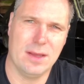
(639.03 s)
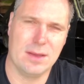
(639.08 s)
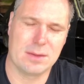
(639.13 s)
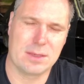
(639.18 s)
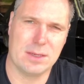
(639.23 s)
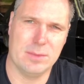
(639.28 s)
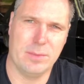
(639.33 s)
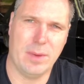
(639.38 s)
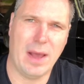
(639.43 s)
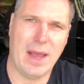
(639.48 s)

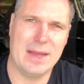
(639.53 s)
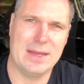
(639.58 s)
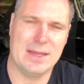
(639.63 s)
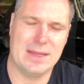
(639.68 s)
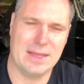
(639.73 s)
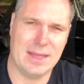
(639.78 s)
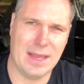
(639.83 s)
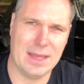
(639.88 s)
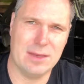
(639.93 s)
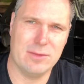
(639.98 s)
combined
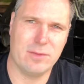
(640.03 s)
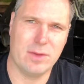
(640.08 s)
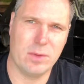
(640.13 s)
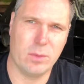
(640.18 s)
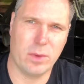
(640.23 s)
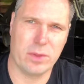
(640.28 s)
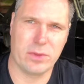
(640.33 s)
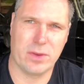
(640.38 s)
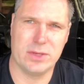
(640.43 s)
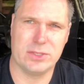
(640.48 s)
at the end of
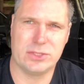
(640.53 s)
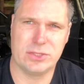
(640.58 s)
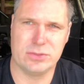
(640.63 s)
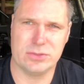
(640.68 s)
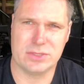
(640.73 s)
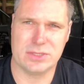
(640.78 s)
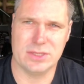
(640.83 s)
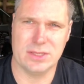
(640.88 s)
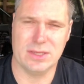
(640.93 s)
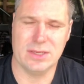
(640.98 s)
it, whether I
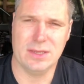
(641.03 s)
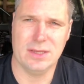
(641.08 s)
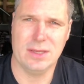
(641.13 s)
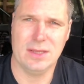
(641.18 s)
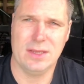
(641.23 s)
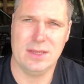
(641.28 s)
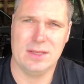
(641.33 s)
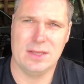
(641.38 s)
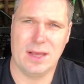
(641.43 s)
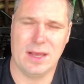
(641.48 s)
choose to
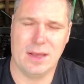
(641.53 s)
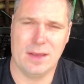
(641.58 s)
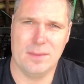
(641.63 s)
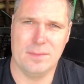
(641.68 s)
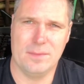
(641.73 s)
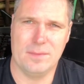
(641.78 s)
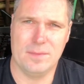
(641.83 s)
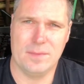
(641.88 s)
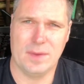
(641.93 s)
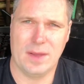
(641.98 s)

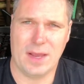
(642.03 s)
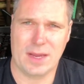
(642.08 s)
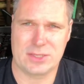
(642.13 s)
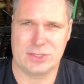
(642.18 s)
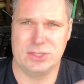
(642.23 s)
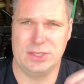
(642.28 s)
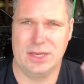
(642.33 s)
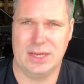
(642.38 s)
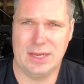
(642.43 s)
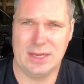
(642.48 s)

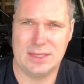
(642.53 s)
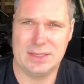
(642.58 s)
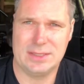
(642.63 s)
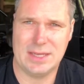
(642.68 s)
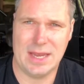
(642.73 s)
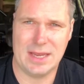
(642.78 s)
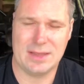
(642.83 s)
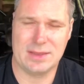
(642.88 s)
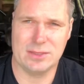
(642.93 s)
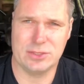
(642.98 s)
actually
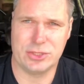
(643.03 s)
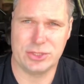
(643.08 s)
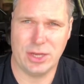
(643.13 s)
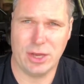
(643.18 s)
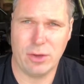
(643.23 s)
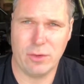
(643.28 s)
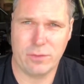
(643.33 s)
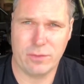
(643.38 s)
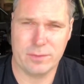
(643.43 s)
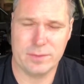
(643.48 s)
take the
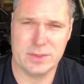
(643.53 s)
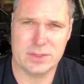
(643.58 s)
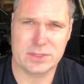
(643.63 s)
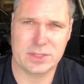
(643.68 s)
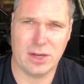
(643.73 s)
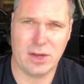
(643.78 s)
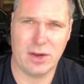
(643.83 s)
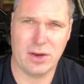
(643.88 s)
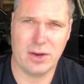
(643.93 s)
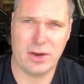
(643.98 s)
shell from this
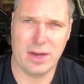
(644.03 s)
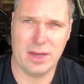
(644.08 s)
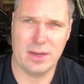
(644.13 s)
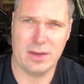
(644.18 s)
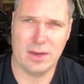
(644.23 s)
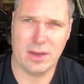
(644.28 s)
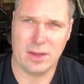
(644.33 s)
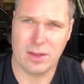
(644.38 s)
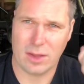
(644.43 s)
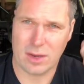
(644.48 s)
car
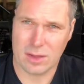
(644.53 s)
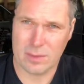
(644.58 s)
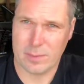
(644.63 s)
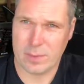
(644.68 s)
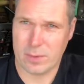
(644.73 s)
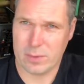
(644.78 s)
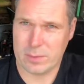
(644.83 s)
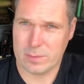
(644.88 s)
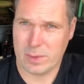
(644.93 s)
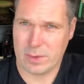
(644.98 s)
and a lot of
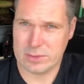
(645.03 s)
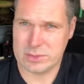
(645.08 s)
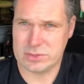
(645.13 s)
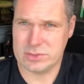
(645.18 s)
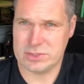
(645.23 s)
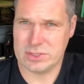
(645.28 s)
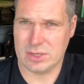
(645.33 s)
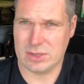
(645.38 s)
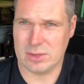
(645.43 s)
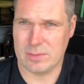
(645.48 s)
the parts
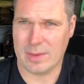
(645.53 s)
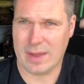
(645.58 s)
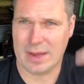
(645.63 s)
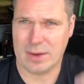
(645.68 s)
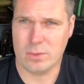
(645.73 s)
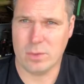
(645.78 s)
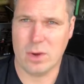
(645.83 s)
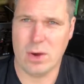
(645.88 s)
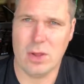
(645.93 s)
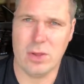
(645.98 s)
you see on the
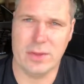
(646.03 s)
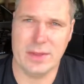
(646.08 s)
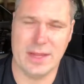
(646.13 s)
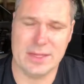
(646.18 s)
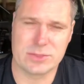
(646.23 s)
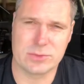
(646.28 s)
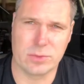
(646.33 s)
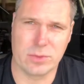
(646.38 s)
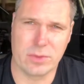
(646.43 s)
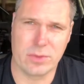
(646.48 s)
back wall and
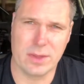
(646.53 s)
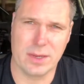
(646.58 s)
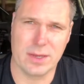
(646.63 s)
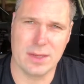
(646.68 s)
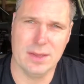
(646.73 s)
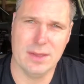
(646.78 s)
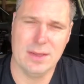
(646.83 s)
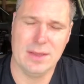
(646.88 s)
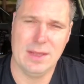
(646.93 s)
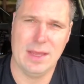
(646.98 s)
that sort of
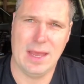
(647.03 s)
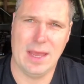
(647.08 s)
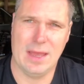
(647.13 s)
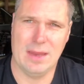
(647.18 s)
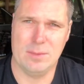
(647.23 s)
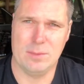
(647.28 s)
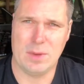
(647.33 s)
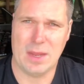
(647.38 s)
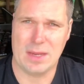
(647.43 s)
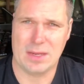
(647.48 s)
thing,
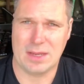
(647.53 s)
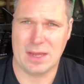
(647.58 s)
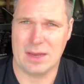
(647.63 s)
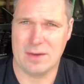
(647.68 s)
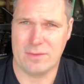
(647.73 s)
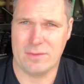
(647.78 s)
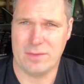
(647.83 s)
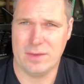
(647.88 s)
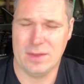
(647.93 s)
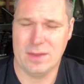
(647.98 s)
and kind
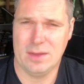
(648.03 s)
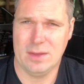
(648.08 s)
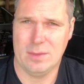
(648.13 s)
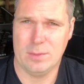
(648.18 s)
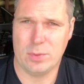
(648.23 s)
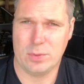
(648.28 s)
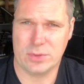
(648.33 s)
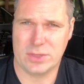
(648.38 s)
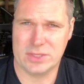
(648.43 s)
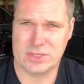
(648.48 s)
of
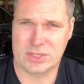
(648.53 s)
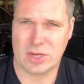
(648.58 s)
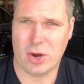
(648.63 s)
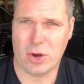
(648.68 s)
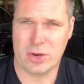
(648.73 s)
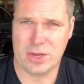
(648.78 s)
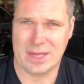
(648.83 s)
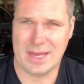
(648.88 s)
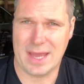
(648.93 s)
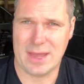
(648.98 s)
put this
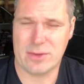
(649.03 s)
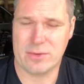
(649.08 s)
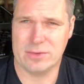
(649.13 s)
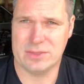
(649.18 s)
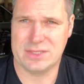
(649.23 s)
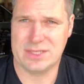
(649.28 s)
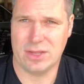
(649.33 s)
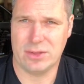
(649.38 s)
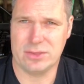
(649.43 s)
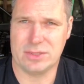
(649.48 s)
car together
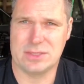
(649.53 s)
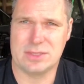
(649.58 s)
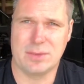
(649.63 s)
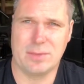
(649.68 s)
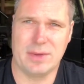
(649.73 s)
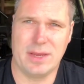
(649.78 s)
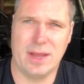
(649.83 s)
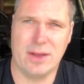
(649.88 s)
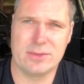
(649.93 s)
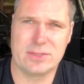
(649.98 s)
and sell it to
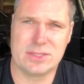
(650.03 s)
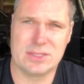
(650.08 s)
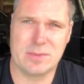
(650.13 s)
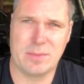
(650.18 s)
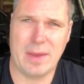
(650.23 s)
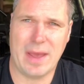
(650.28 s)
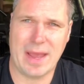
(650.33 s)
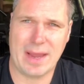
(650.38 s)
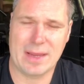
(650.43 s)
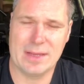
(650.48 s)
somebody else as a
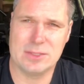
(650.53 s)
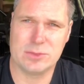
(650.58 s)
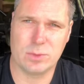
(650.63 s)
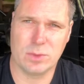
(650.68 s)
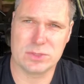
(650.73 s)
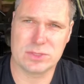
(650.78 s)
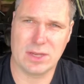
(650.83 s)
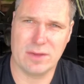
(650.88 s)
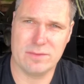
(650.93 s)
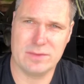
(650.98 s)
package
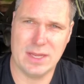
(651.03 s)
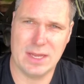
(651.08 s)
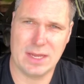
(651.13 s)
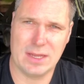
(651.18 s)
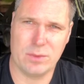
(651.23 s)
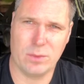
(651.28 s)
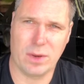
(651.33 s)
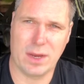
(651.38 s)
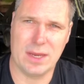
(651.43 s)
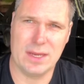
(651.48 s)
once I've
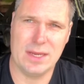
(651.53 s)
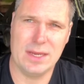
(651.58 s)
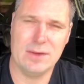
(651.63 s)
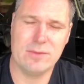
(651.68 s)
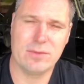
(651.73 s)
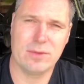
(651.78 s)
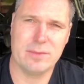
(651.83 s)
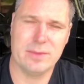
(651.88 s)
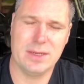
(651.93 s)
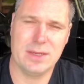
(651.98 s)
taken what I
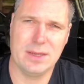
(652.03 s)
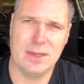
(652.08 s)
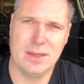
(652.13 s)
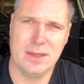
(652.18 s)
need from it,